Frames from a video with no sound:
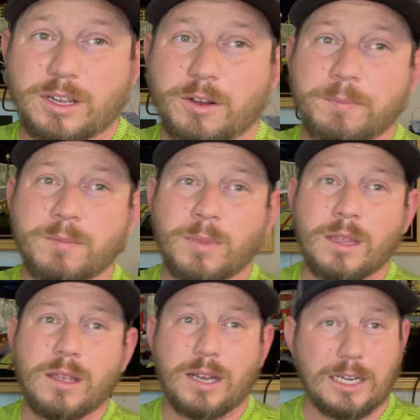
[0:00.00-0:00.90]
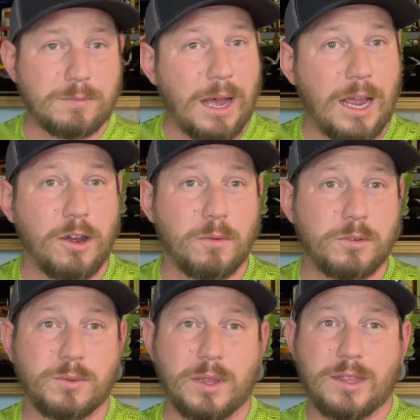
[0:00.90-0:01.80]
So got some high
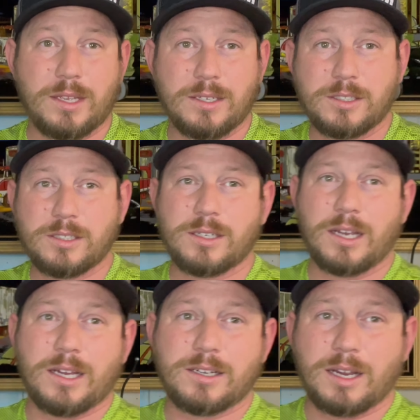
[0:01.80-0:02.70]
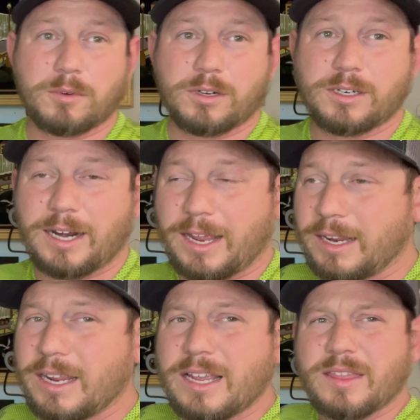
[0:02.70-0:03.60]
hopes with this tumbler
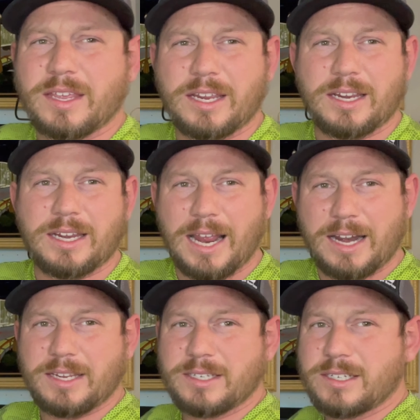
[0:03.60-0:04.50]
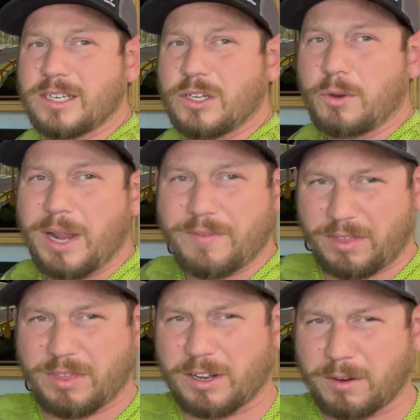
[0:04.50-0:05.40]
today. The Yetis do have a
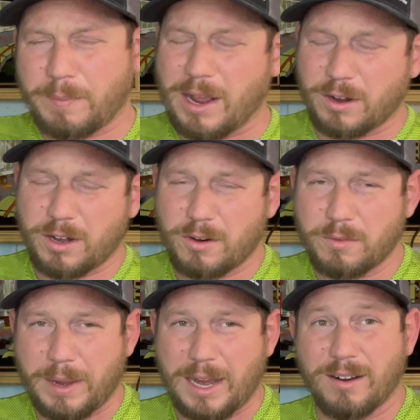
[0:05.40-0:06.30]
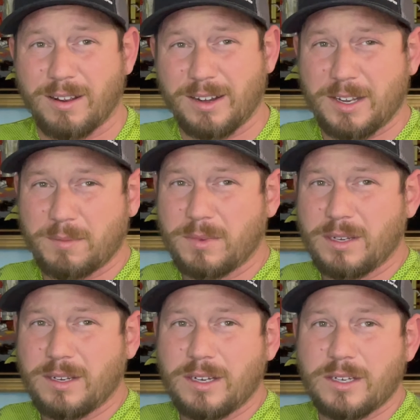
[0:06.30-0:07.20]
thicker powder coat paint on them,
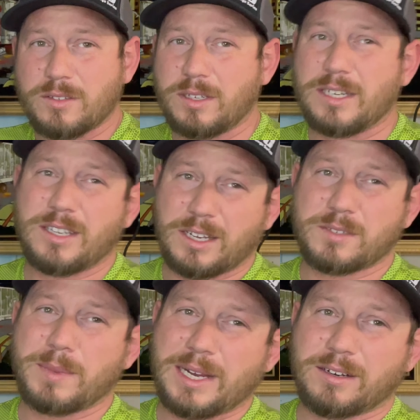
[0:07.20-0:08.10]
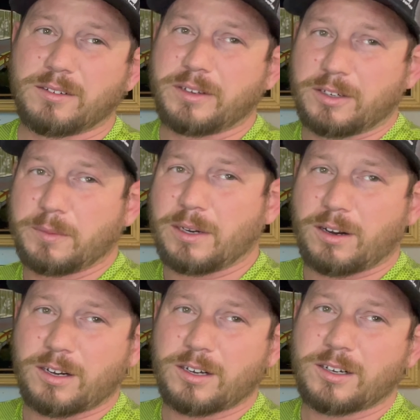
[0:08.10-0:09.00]
so it does make it a little bit
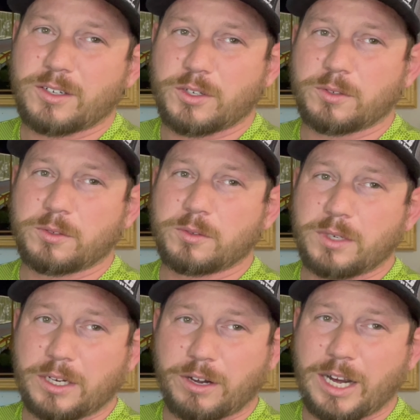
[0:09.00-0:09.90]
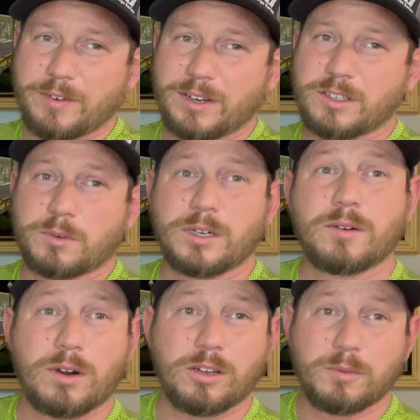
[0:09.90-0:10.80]
harder to engrave in. So we're
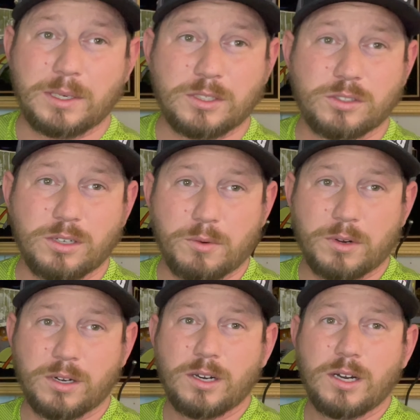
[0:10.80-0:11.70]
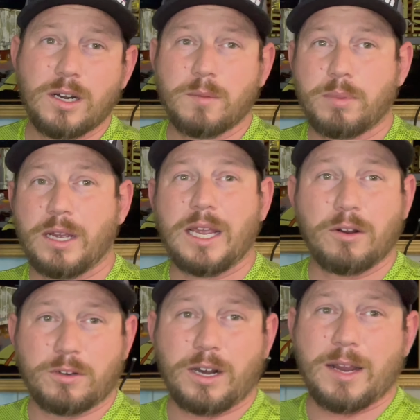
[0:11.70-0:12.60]
gonna run a little bit slower, but
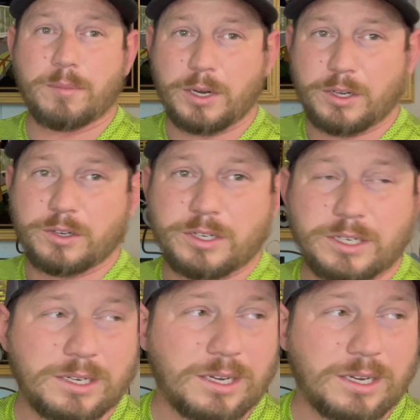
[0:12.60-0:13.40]
it'll turn out pretty good.